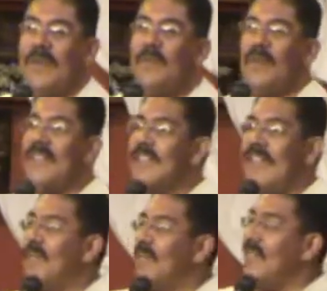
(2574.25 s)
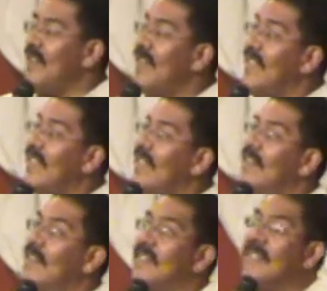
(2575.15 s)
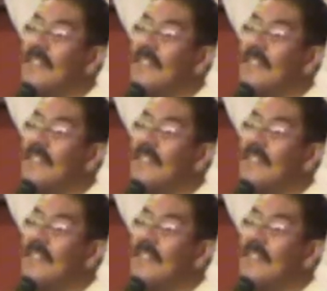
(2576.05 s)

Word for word: We've been saved for 30 years.